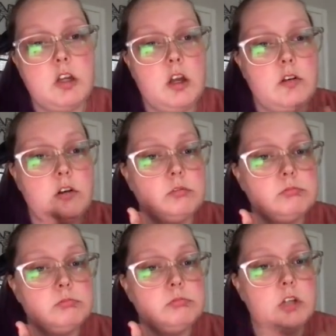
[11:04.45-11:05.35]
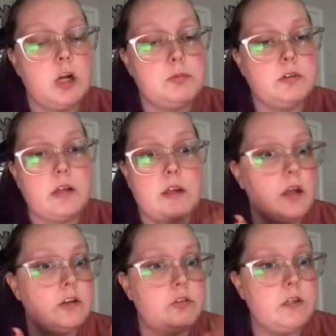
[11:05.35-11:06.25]
other options.
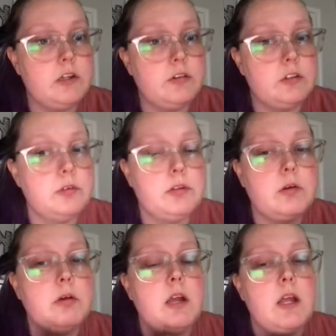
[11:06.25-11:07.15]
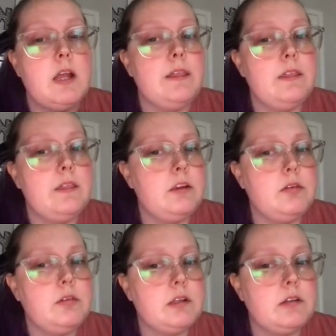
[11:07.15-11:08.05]
I do videos too, so
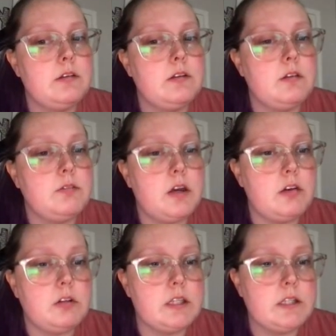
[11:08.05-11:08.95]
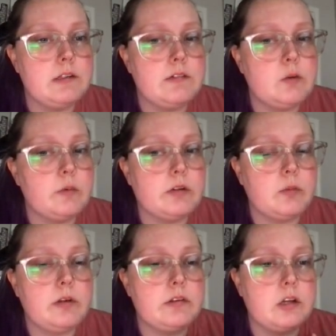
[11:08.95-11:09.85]
using a flyer like this every once in a
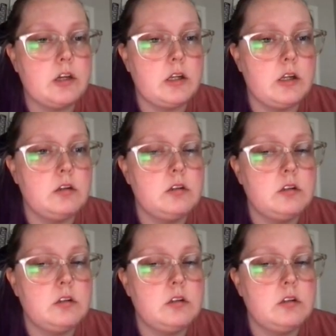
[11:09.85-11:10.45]
while is not gonna